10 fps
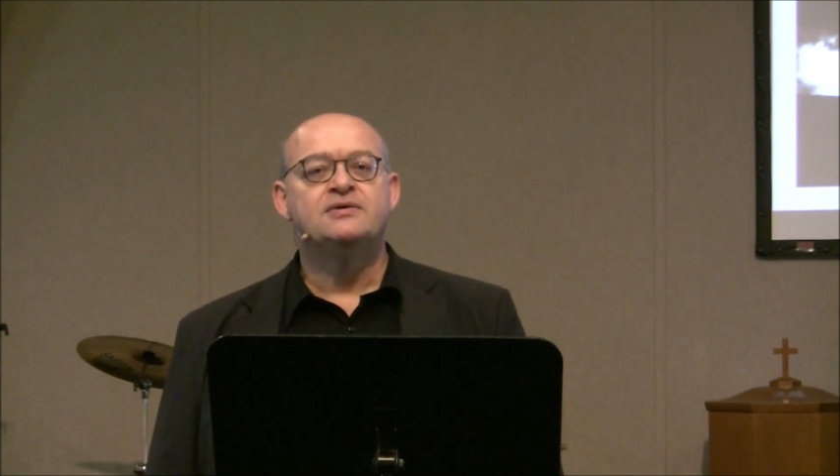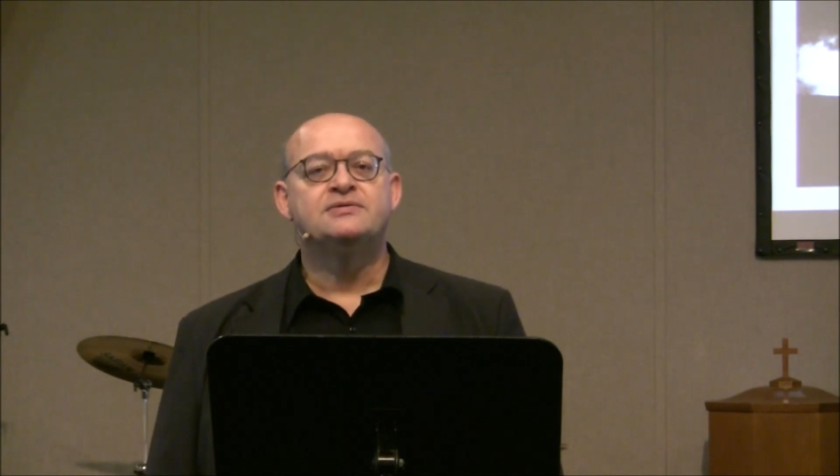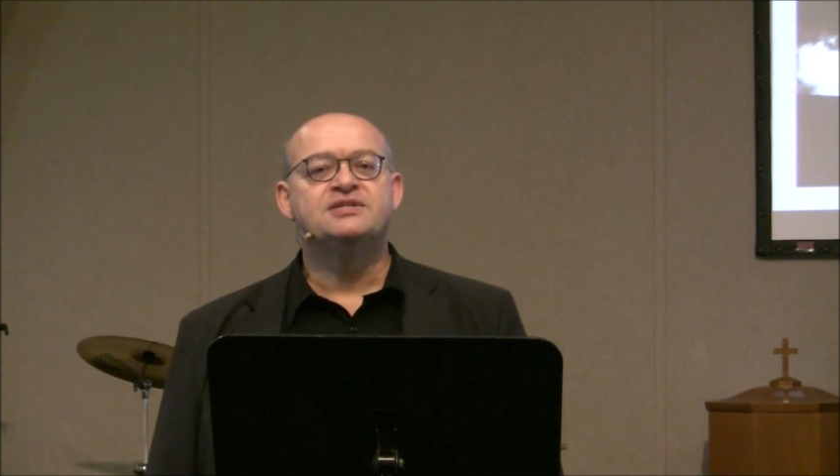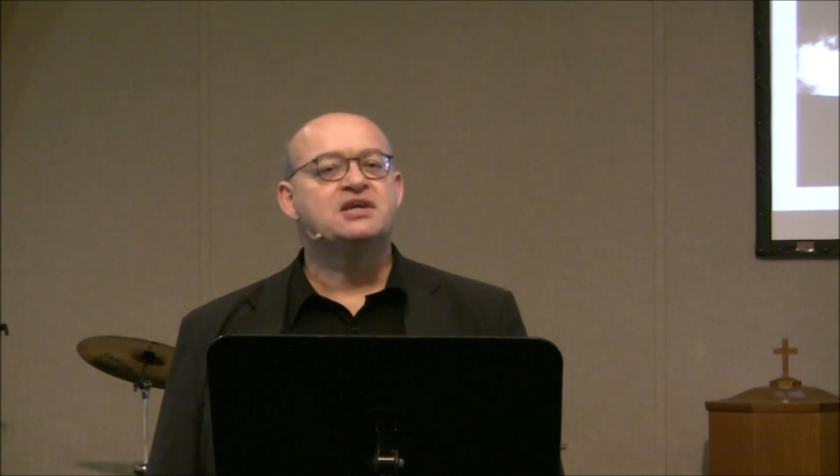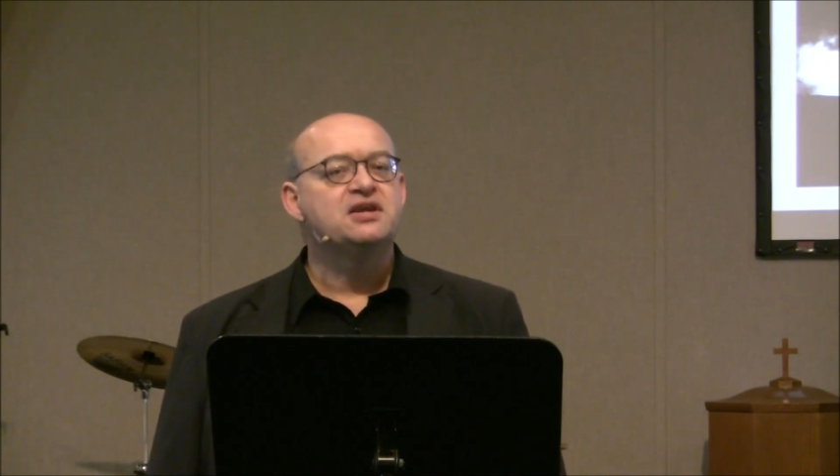
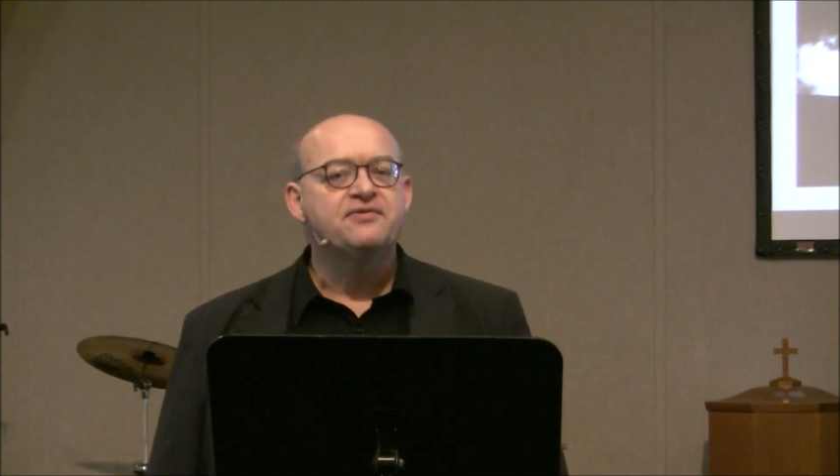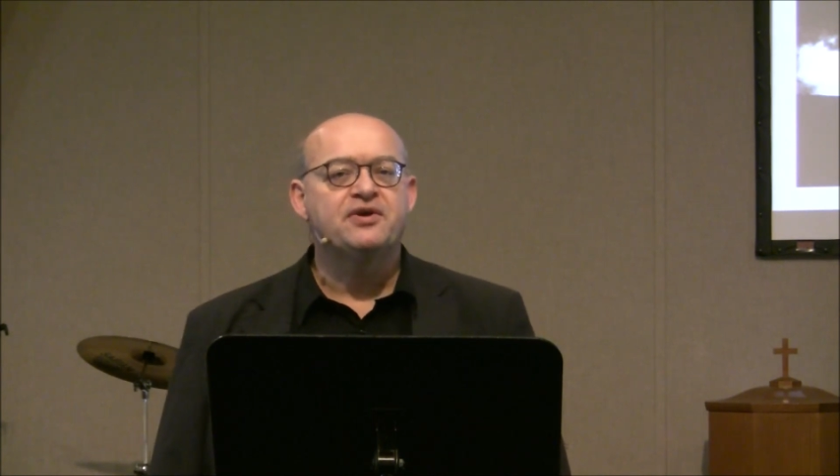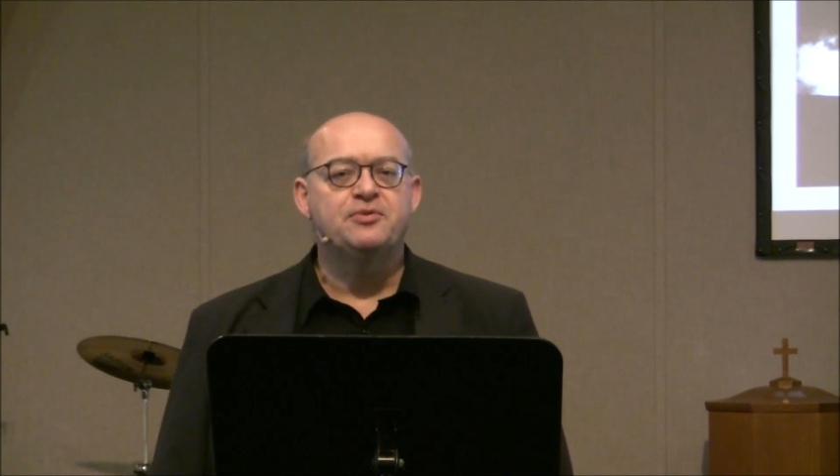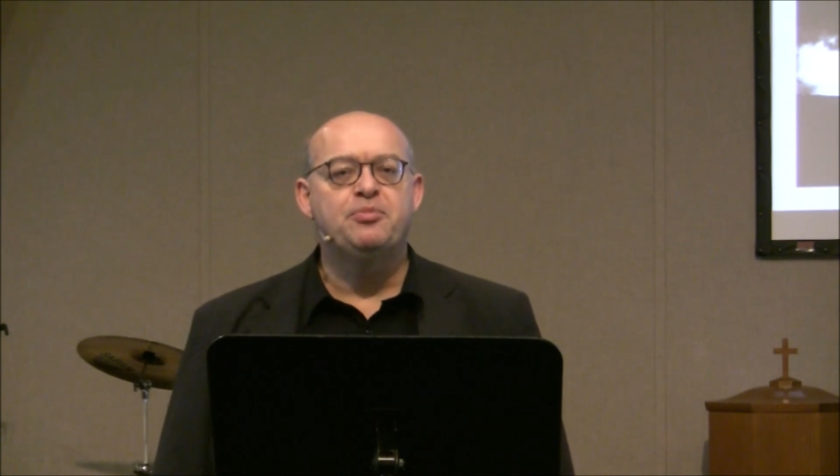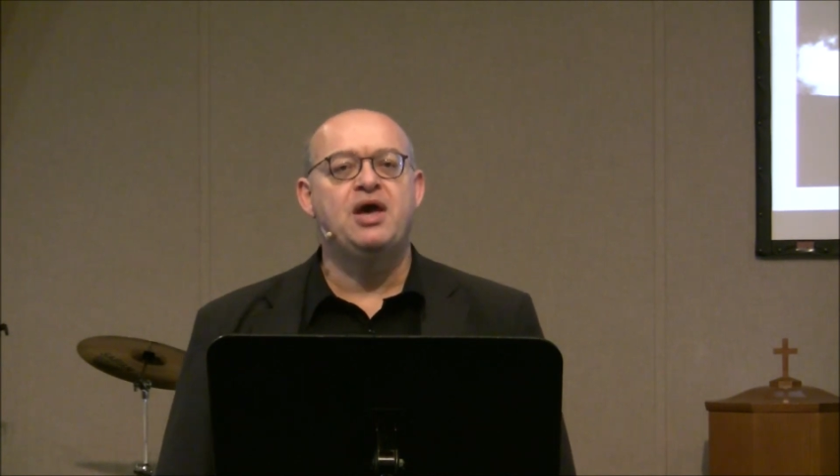
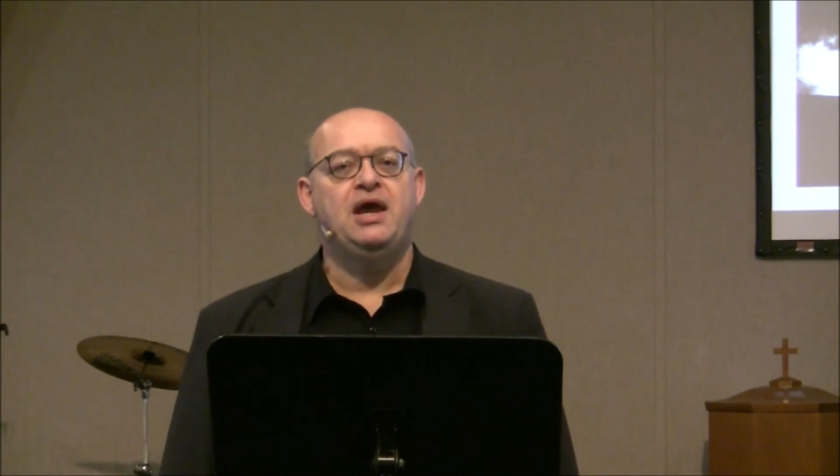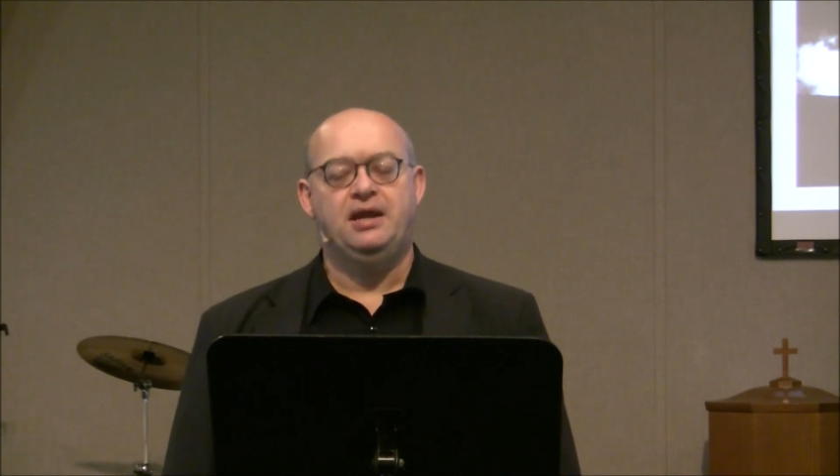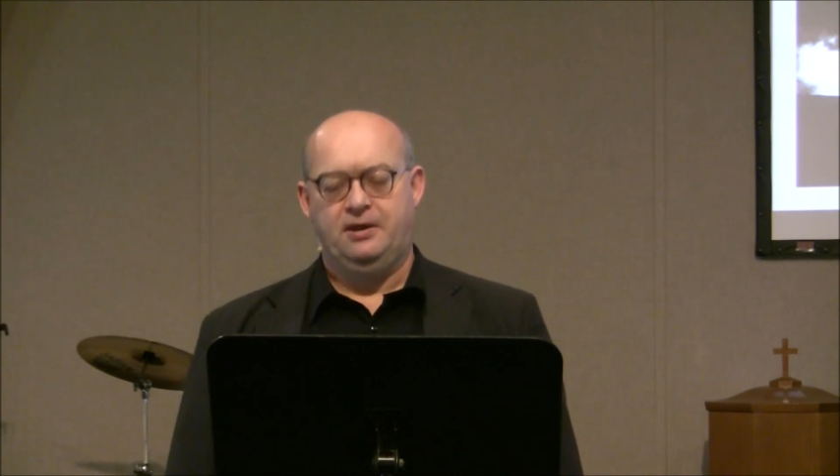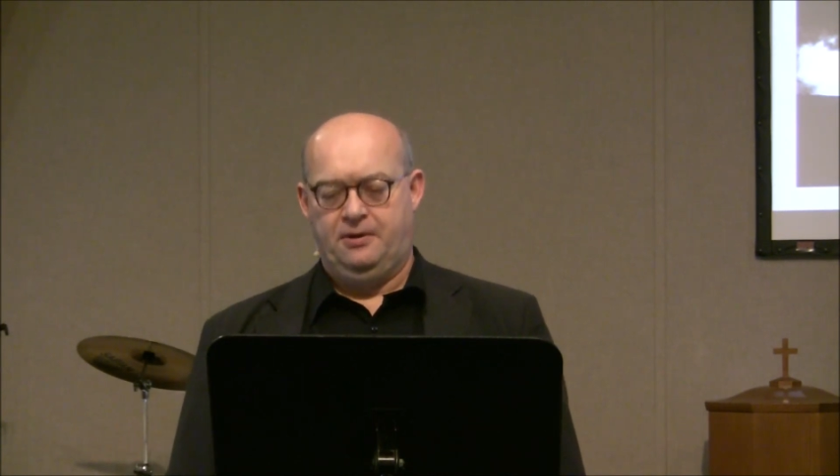significant pain,